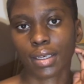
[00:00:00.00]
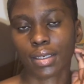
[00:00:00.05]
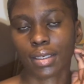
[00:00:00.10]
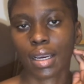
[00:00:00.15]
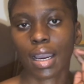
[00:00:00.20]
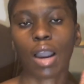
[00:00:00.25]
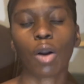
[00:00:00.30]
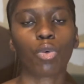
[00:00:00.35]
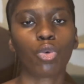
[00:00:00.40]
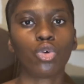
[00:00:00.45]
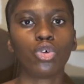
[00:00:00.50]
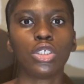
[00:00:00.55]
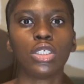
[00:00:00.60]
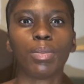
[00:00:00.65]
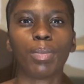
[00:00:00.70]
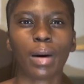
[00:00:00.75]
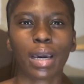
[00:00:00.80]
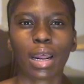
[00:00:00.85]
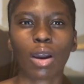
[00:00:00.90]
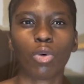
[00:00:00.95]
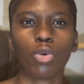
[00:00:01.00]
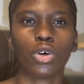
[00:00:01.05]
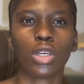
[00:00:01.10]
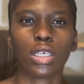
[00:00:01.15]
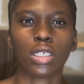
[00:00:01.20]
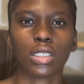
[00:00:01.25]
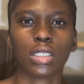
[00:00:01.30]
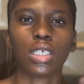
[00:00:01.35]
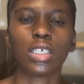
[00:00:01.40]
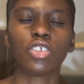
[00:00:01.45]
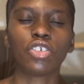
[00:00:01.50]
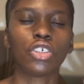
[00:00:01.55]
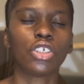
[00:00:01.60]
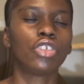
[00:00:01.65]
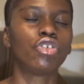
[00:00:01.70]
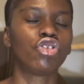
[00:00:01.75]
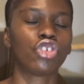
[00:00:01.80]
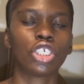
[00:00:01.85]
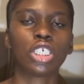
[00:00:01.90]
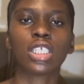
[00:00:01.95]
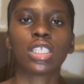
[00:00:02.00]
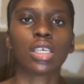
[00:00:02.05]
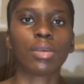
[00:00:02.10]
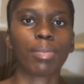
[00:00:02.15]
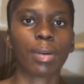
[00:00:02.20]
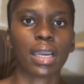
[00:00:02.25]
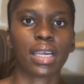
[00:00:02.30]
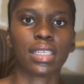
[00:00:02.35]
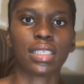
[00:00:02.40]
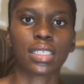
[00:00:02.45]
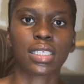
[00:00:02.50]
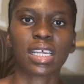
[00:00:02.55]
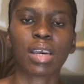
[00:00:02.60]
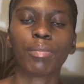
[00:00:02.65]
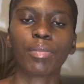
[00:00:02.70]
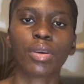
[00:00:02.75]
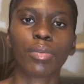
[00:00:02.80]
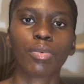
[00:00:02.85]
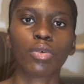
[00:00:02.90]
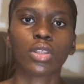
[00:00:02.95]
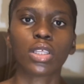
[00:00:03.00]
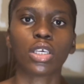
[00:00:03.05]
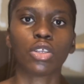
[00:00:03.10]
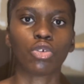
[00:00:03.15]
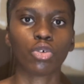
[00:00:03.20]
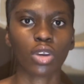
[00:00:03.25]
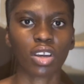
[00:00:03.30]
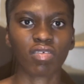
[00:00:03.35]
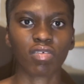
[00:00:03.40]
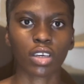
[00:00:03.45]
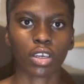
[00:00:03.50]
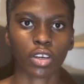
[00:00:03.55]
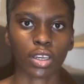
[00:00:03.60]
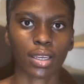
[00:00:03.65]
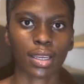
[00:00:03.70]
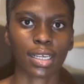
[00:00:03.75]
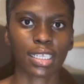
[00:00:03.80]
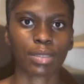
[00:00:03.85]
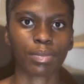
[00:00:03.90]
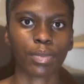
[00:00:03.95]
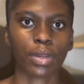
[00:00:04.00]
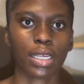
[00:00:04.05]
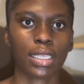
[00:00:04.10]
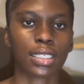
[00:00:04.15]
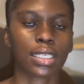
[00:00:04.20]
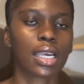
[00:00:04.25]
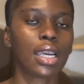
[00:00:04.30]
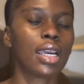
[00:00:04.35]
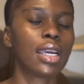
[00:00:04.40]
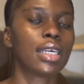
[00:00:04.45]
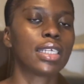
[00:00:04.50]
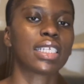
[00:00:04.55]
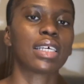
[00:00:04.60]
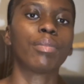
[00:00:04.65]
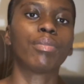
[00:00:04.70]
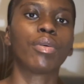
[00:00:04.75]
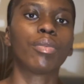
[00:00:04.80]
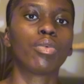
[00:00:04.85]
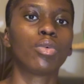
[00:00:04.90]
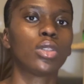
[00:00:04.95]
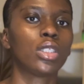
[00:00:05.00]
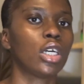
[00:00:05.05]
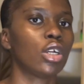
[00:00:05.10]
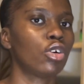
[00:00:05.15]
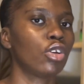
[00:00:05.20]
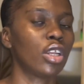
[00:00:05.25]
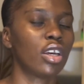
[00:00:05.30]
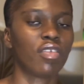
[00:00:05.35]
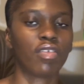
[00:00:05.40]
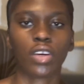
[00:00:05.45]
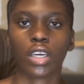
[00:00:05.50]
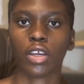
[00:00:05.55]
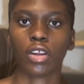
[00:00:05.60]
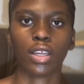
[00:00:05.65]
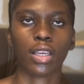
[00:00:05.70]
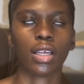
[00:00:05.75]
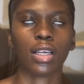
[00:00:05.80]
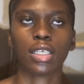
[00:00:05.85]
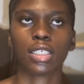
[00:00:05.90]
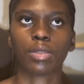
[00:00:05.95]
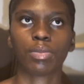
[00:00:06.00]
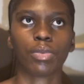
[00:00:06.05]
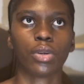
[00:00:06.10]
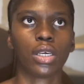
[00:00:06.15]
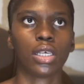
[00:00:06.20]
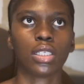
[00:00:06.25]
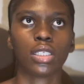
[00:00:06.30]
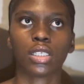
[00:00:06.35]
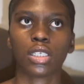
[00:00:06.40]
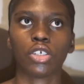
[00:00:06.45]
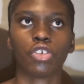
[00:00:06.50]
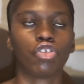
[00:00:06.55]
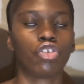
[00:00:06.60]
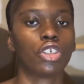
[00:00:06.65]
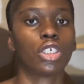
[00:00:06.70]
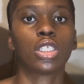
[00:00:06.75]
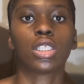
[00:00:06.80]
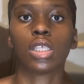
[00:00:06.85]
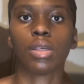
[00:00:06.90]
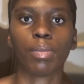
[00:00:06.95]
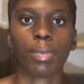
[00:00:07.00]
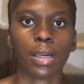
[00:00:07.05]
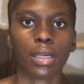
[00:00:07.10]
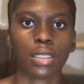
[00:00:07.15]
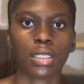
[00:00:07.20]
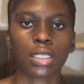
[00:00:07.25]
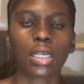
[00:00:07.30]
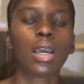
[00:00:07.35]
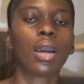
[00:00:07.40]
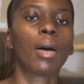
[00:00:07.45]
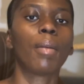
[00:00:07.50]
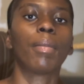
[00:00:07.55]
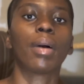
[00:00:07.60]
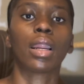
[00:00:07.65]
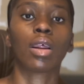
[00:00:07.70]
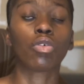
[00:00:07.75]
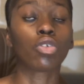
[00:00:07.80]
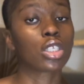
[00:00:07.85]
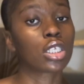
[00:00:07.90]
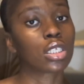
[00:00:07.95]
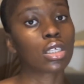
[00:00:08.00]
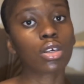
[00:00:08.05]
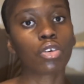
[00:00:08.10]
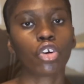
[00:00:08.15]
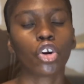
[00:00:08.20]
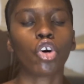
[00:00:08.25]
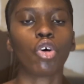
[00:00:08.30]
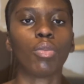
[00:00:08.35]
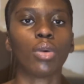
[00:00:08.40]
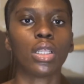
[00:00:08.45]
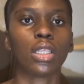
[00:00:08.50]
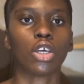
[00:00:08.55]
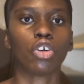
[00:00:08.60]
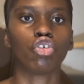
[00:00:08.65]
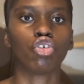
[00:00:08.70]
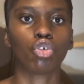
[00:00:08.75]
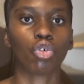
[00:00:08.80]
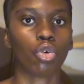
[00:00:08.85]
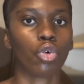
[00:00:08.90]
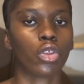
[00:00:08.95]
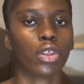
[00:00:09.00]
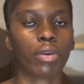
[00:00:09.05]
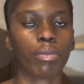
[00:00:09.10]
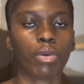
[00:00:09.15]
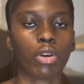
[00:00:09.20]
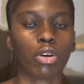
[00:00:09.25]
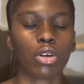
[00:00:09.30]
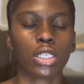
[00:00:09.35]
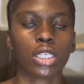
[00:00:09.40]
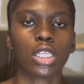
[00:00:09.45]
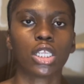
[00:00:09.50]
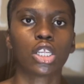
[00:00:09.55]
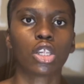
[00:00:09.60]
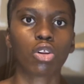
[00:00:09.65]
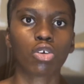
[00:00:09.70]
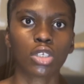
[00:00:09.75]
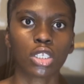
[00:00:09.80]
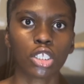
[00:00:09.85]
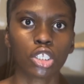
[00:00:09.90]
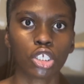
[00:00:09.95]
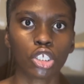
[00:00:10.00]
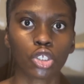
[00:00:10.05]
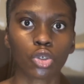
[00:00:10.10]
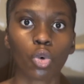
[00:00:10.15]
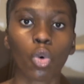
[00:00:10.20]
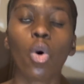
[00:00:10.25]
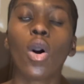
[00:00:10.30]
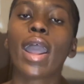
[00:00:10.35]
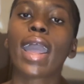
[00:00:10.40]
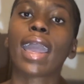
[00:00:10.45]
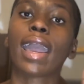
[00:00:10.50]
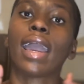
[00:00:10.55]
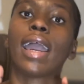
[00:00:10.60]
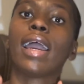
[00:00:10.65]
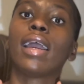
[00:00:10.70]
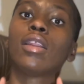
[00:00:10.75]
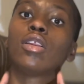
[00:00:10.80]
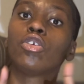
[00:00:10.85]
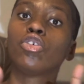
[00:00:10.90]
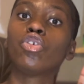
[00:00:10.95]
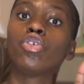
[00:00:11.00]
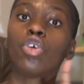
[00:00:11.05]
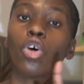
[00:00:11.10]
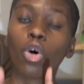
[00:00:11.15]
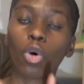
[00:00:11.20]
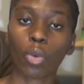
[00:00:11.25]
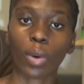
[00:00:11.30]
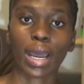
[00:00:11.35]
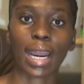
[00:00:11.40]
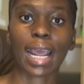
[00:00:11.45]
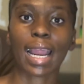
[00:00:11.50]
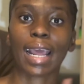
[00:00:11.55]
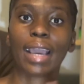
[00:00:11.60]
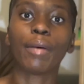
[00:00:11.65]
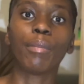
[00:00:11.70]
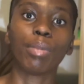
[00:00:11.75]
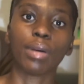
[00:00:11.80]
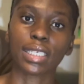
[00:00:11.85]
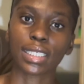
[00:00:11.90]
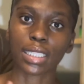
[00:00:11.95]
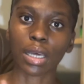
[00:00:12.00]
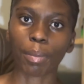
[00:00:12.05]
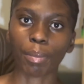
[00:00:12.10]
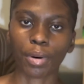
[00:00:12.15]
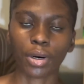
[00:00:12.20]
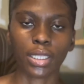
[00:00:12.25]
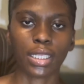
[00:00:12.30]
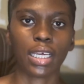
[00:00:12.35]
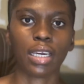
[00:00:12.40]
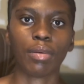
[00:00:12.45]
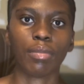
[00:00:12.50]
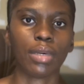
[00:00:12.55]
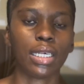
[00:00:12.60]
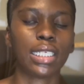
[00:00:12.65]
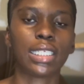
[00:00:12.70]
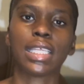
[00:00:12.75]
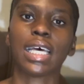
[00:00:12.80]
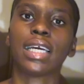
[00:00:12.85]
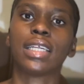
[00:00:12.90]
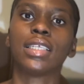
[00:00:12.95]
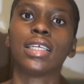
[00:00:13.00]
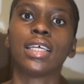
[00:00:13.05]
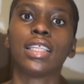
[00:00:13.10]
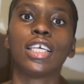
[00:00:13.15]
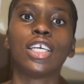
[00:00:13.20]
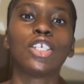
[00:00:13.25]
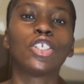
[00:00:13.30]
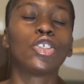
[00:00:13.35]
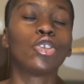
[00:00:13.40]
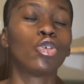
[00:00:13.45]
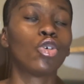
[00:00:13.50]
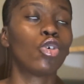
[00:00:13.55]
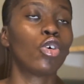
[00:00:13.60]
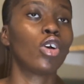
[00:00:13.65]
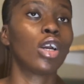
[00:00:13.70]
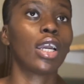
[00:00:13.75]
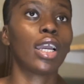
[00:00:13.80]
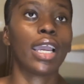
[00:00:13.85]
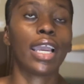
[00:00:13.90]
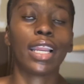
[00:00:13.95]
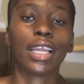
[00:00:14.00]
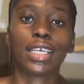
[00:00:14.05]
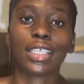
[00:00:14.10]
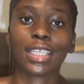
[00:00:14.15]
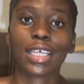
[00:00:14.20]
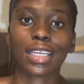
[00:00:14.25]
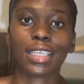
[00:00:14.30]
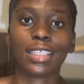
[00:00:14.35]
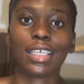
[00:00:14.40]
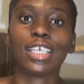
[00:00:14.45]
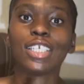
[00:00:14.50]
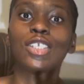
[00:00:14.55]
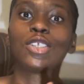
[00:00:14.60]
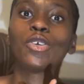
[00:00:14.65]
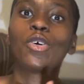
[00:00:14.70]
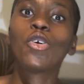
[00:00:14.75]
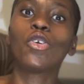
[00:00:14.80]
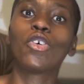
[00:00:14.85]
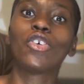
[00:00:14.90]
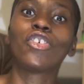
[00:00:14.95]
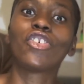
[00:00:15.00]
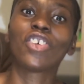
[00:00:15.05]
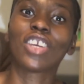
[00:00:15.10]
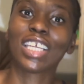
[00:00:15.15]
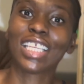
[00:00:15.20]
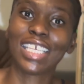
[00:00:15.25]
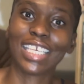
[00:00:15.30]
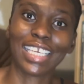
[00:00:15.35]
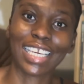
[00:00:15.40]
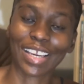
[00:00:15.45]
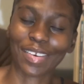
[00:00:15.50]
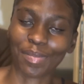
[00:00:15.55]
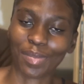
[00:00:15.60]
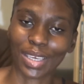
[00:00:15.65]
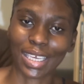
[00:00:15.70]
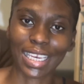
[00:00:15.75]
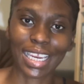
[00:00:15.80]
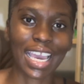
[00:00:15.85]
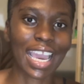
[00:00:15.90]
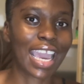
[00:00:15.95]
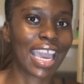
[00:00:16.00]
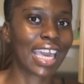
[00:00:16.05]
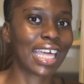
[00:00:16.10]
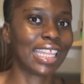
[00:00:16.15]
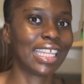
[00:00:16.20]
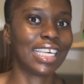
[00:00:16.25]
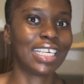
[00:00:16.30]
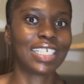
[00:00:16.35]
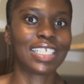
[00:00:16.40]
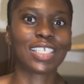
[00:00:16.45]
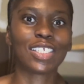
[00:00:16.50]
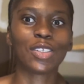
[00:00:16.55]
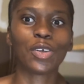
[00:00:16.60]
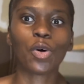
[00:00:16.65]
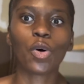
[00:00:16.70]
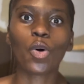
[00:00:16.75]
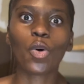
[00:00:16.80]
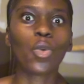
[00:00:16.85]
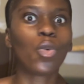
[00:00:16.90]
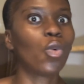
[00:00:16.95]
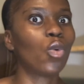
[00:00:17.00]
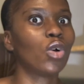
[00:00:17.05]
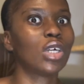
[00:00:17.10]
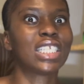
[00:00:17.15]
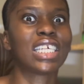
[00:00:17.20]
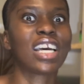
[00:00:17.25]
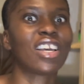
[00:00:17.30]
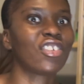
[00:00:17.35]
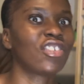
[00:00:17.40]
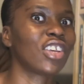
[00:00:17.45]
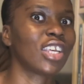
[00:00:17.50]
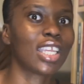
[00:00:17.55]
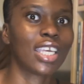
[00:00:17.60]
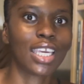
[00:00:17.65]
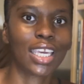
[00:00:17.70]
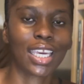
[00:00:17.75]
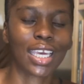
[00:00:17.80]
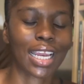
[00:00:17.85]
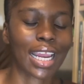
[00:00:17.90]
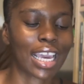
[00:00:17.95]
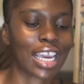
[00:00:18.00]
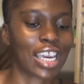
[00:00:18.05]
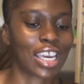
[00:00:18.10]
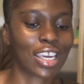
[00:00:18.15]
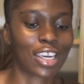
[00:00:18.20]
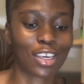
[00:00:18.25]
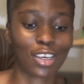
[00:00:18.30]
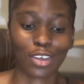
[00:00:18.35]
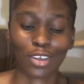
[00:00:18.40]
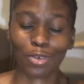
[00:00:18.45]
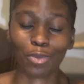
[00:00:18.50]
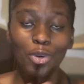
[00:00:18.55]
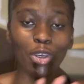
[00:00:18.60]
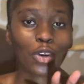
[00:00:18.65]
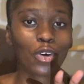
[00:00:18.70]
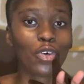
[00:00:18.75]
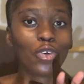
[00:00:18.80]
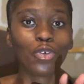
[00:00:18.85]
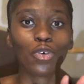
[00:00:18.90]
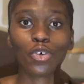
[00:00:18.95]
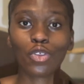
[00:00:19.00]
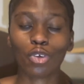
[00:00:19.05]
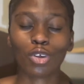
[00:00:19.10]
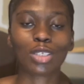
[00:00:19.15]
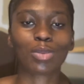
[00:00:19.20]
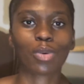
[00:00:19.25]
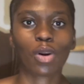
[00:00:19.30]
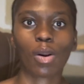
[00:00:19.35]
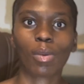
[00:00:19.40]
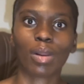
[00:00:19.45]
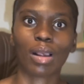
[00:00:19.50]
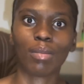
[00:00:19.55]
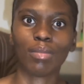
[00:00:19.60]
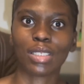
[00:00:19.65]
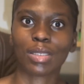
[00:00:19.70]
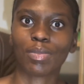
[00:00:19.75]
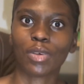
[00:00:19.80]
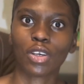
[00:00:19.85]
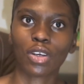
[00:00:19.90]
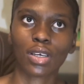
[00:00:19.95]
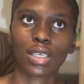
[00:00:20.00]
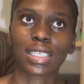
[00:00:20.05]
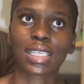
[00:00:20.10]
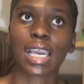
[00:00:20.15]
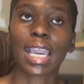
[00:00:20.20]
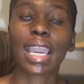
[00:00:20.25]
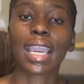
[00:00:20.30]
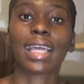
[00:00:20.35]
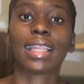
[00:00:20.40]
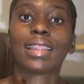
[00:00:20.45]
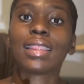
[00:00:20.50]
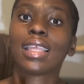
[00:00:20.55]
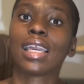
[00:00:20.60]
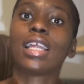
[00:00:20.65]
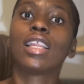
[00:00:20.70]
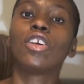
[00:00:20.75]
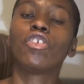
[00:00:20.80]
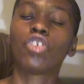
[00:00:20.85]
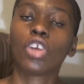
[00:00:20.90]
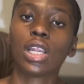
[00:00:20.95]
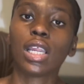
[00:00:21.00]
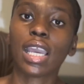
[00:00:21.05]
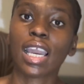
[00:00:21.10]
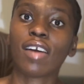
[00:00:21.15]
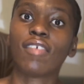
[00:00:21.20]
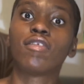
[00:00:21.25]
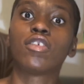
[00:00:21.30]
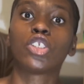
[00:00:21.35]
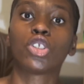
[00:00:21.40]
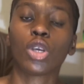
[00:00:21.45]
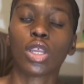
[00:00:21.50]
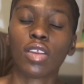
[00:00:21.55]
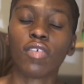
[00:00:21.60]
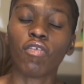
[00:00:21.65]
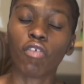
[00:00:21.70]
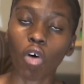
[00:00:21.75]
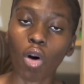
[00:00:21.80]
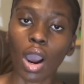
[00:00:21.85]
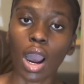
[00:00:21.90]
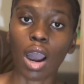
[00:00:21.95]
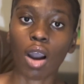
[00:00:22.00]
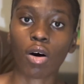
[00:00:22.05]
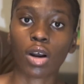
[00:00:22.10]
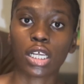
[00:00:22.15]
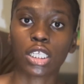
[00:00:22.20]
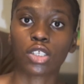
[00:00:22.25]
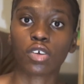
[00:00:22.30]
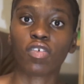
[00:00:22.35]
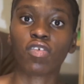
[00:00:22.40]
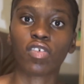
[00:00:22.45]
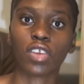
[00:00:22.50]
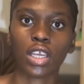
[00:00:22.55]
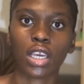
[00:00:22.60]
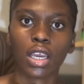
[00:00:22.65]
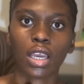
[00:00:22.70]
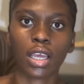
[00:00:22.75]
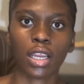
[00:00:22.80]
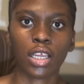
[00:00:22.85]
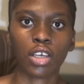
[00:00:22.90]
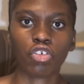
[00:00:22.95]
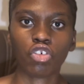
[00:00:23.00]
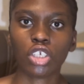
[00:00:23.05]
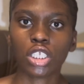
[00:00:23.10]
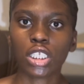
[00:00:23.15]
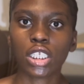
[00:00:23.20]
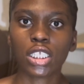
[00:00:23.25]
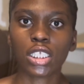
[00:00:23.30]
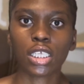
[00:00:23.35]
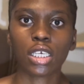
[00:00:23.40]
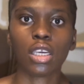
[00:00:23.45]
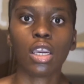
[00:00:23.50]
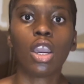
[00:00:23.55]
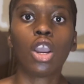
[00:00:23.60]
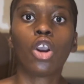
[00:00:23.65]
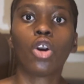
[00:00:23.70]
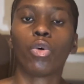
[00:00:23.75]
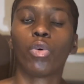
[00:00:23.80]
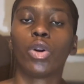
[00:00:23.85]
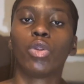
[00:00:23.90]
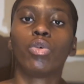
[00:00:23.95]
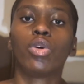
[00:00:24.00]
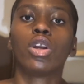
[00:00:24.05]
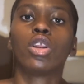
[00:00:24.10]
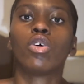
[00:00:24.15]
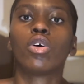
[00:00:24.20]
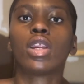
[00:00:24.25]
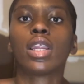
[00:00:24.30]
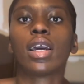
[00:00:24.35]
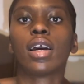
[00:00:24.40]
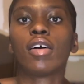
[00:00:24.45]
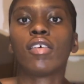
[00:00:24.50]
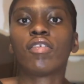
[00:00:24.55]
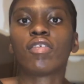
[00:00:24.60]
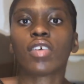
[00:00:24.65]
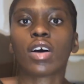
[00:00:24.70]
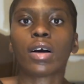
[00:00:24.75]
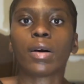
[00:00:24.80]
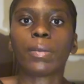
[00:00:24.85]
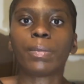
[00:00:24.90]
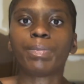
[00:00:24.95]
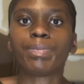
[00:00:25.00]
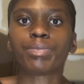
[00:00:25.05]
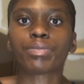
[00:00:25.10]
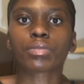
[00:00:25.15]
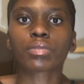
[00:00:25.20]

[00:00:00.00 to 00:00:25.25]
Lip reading: I would, but I wouldn't. It just depends. Some people, they do have a great experience. Some people, they don't have a great experience. It just depends. But I would still recommend that you go there because it's closer to school. And you know what I like best about them is that there's no load shedding. I mean, there's no water shedding. Like, we don't know those problems because they literally have 24 hours of electricity. When we don't have